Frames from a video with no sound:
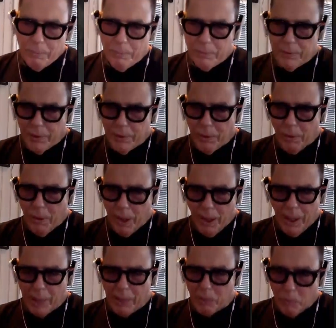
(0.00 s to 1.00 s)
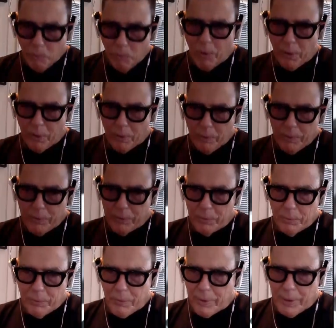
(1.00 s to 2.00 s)
hot war with
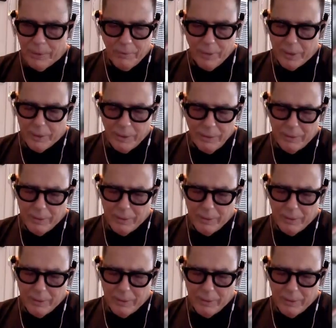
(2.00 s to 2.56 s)
Ukraine right now. They